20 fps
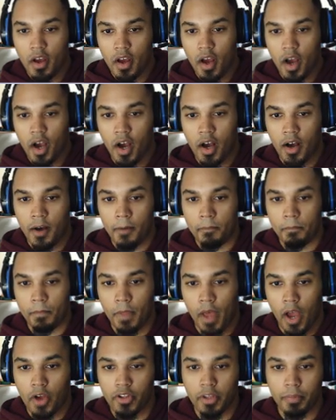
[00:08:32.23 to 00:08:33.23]
I
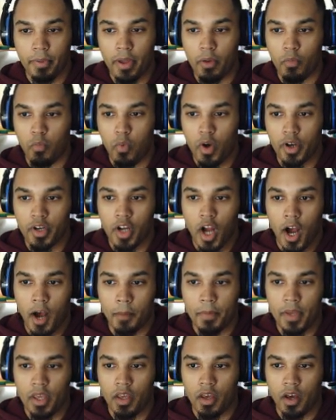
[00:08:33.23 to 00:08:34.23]
only play 1
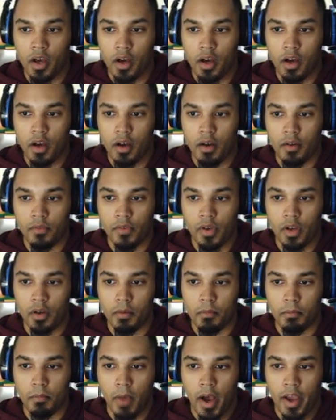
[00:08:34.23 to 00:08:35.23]
copy of
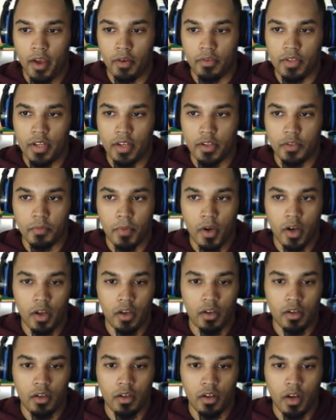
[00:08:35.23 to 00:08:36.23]

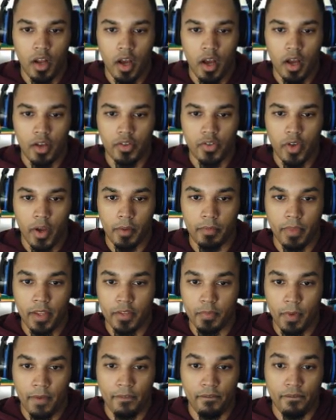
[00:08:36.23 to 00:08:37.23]
Myotismon, so
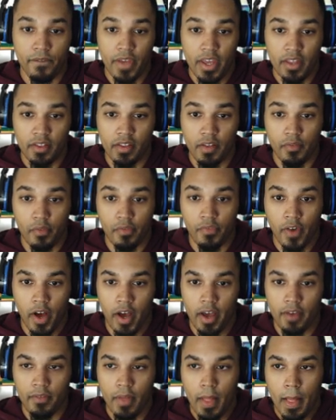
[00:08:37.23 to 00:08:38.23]
that's my 5th level
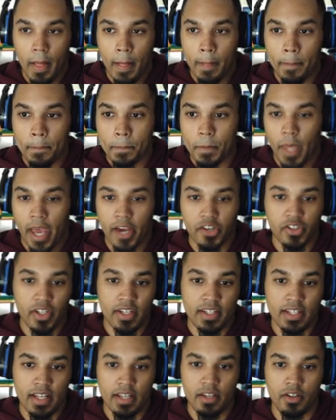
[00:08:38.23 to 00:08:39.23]
5. I actually
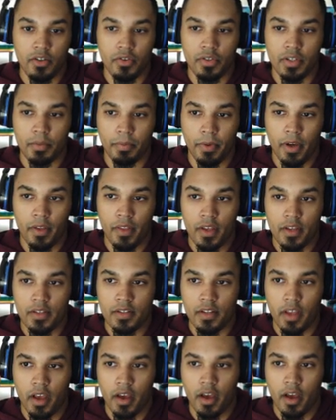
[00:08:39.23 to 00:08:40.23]
didn't used to play
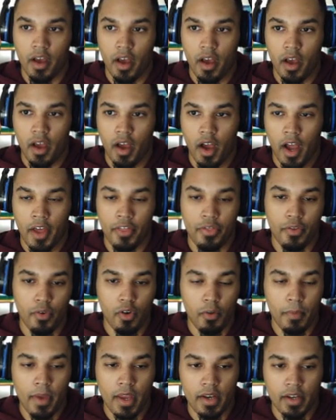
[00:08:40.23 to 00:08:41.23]
this. I threw
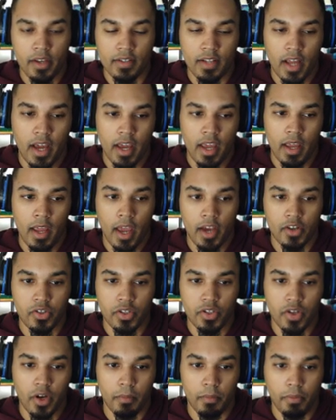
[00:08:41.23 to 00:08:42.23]
him in because I actually
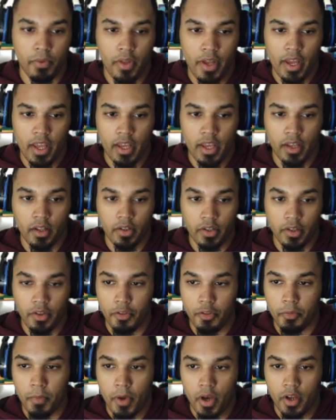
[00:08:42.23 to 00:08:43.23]
started playing
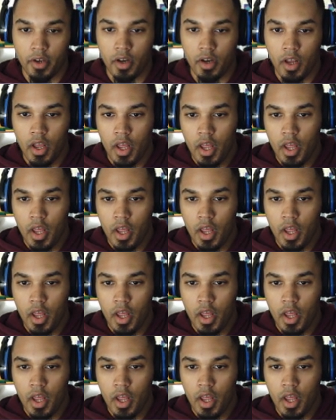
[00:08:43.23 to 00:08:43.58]
Lilthman.